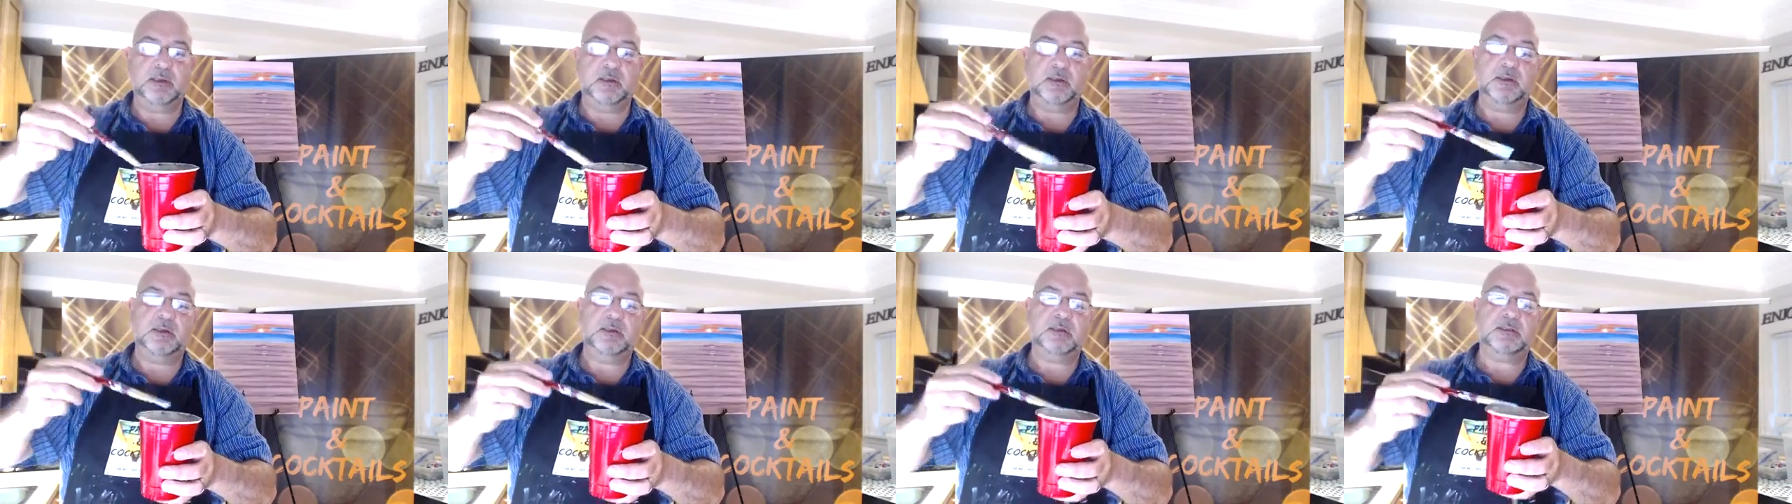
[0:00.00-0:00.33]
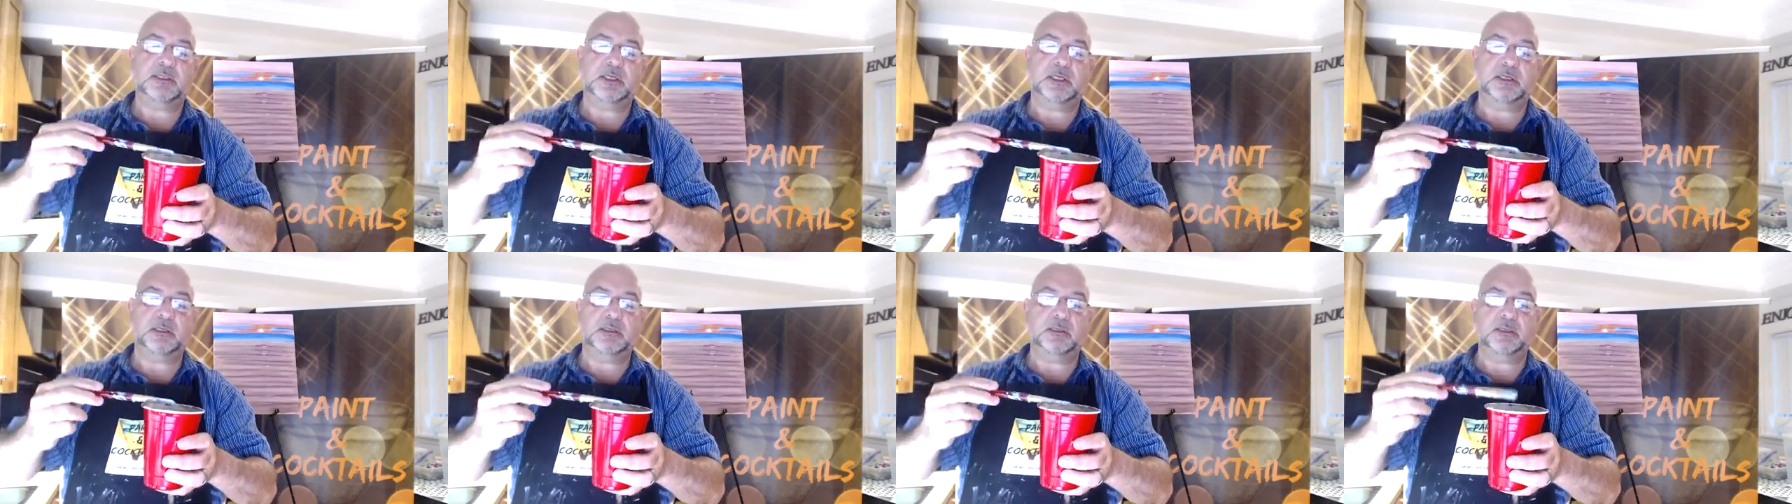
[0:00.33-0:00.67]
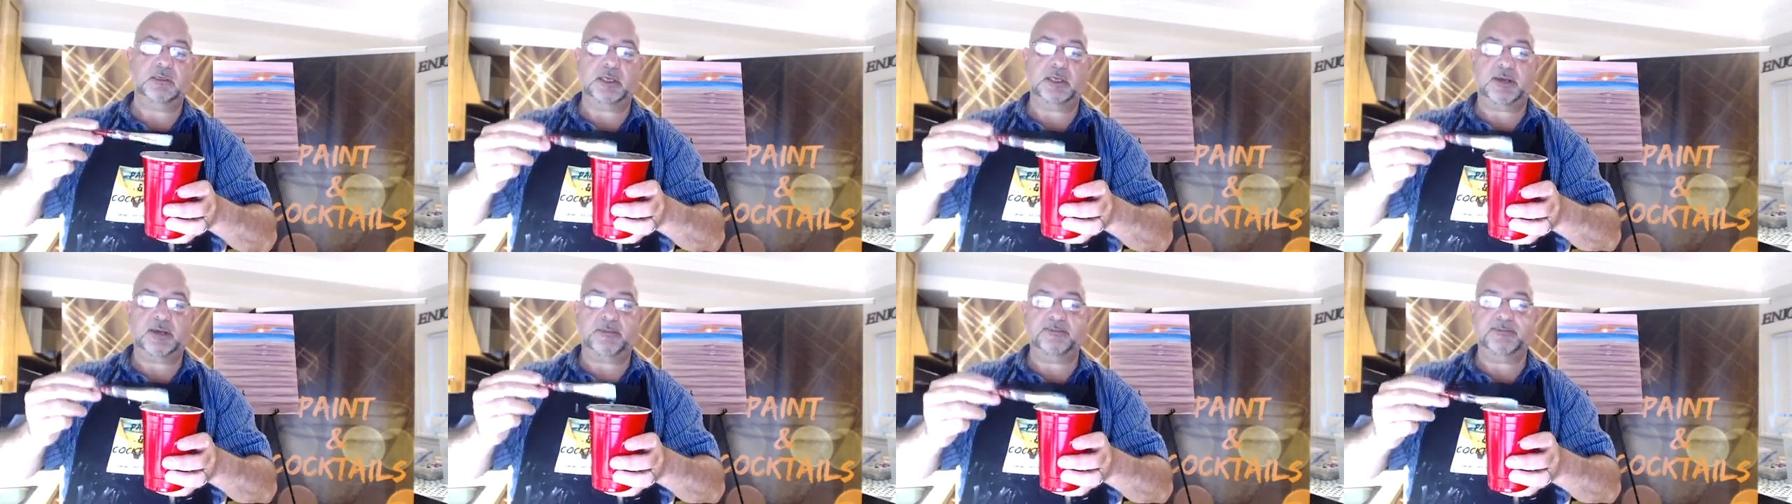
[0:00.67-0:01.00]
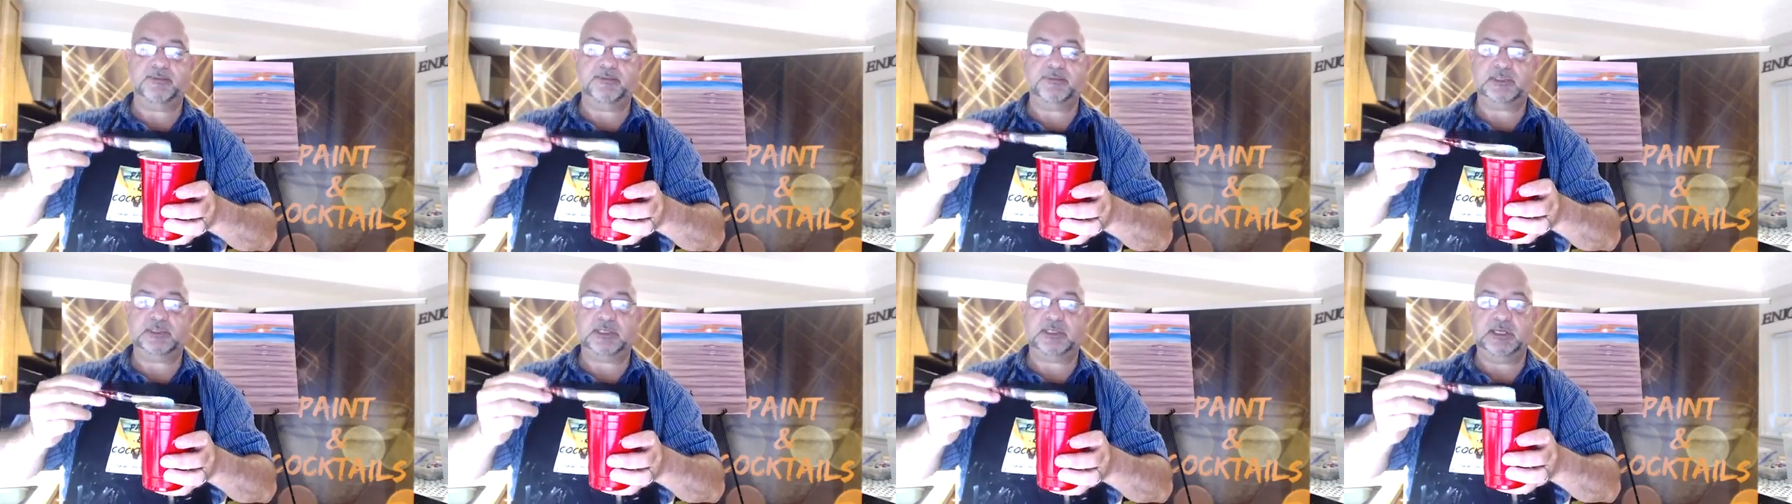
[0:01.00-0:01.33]
Take a look. Yep.
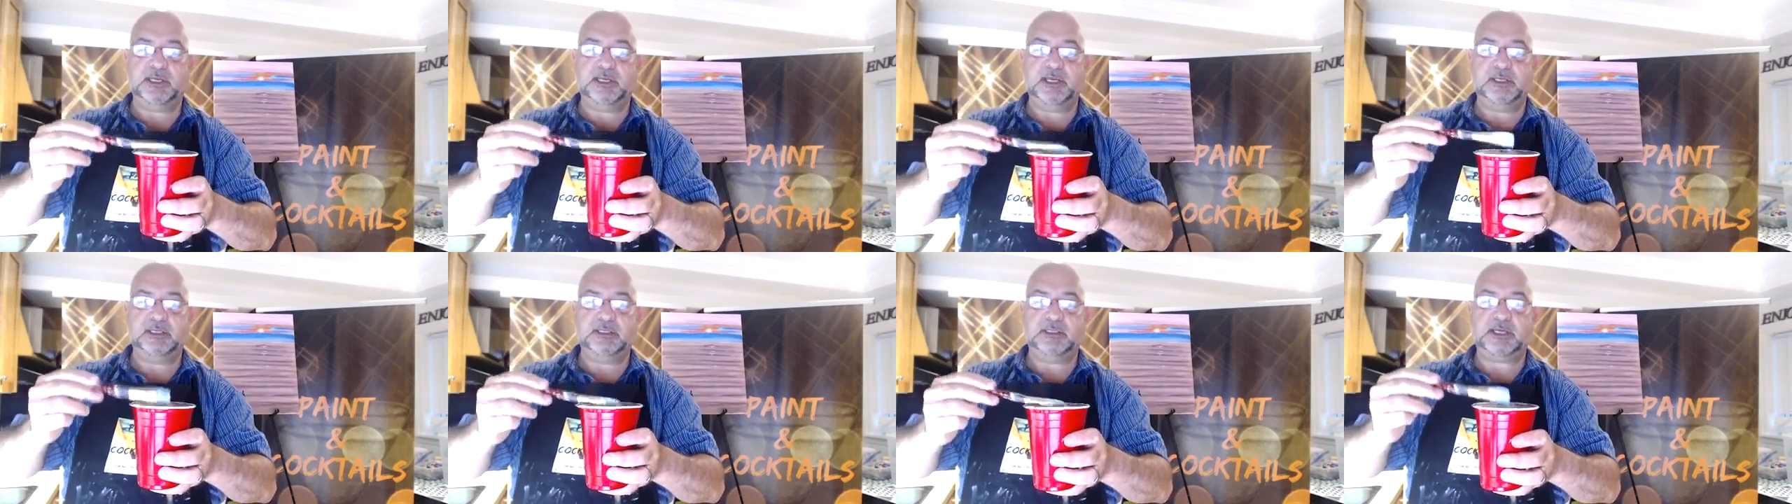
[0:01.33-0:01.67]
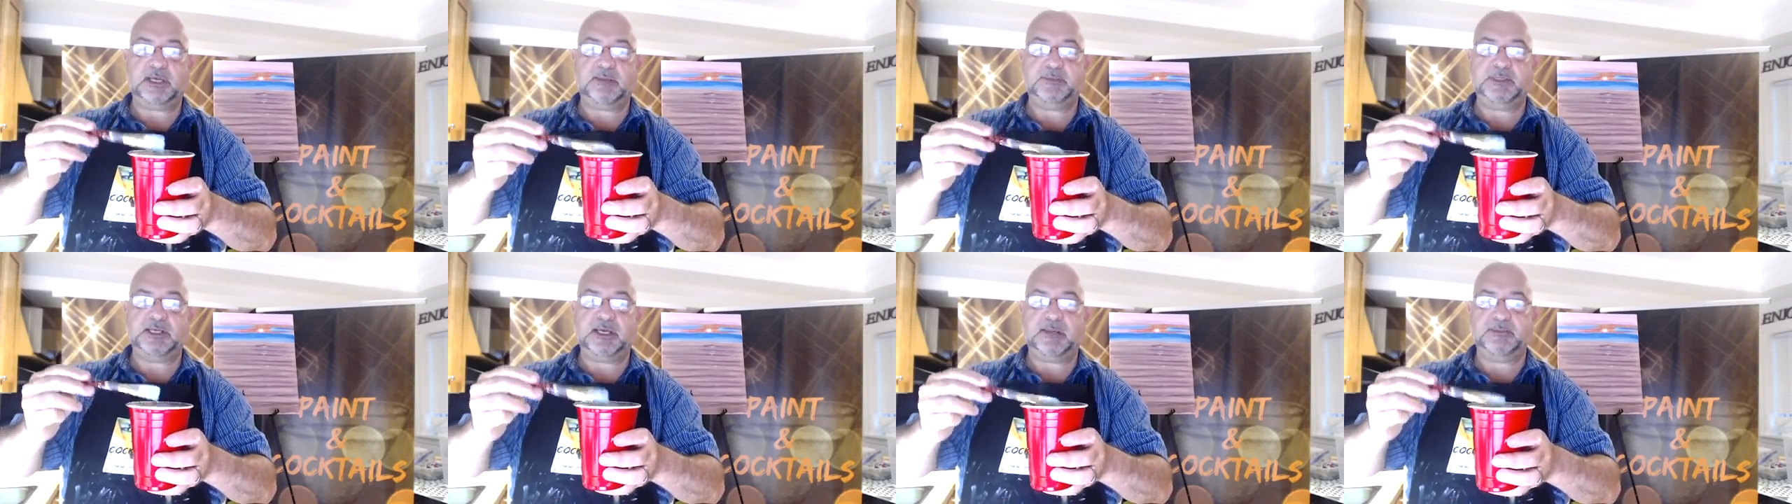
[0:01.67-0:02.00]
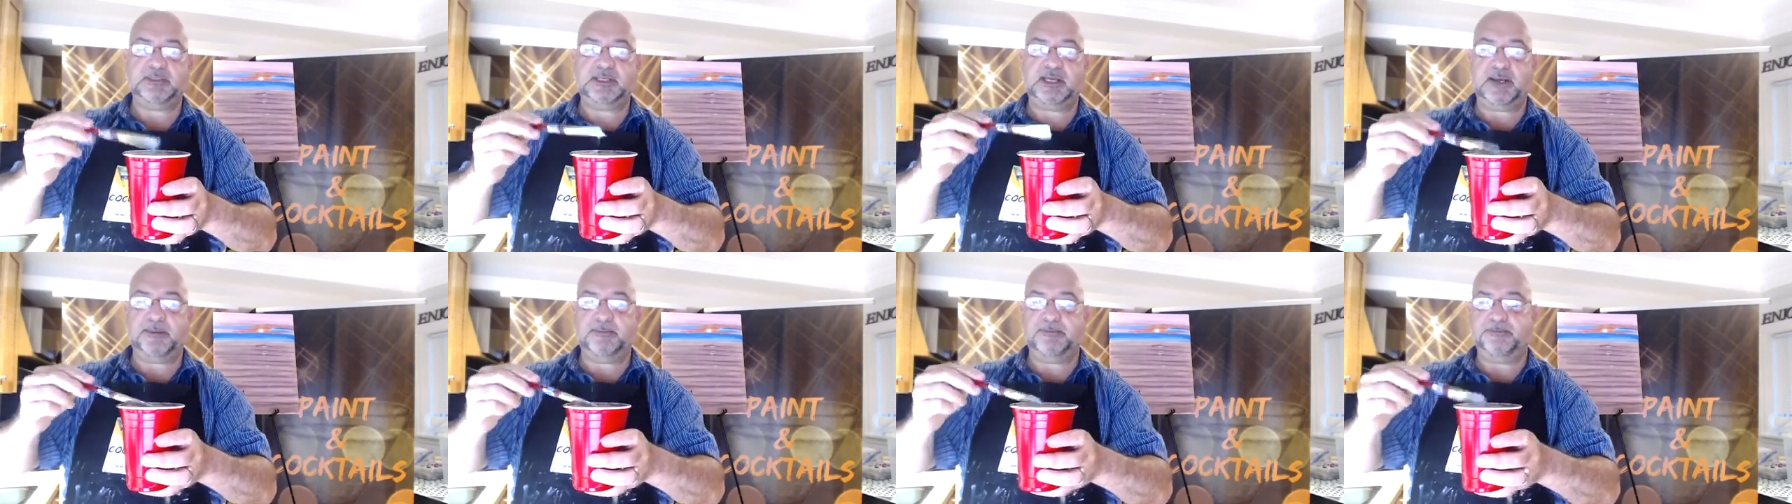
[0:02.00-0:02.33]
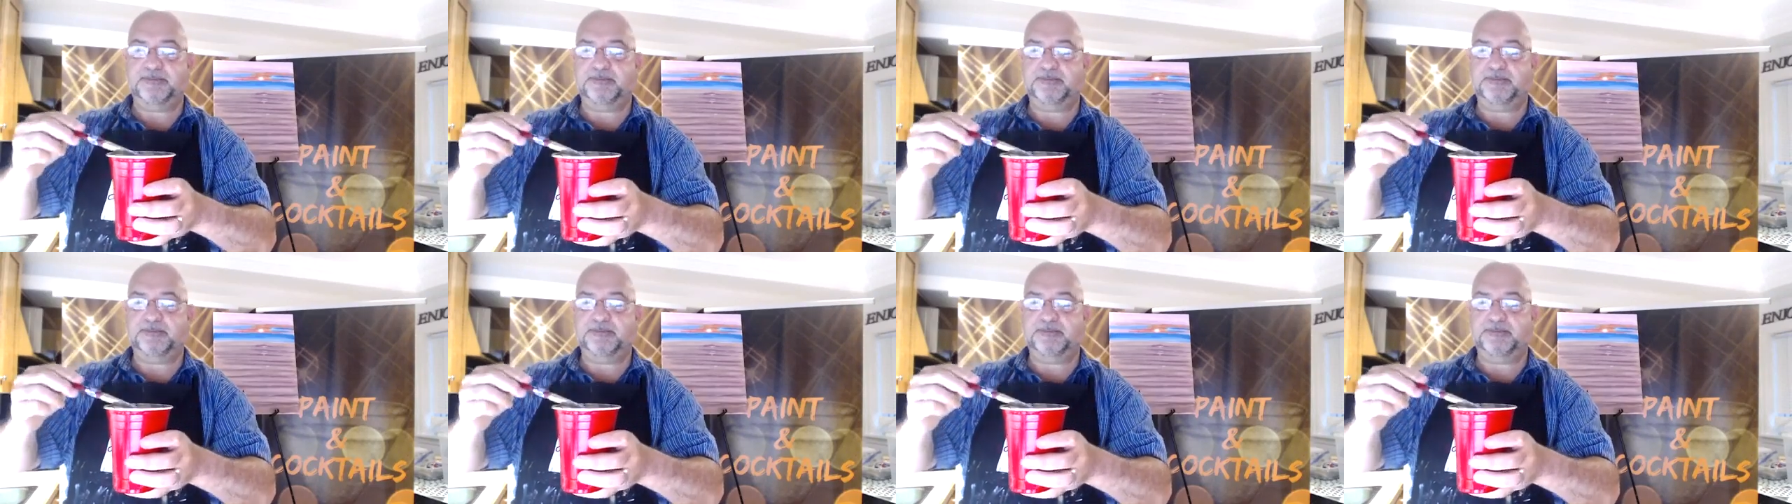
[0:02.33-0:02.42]
Clean. Tap, tap, tap.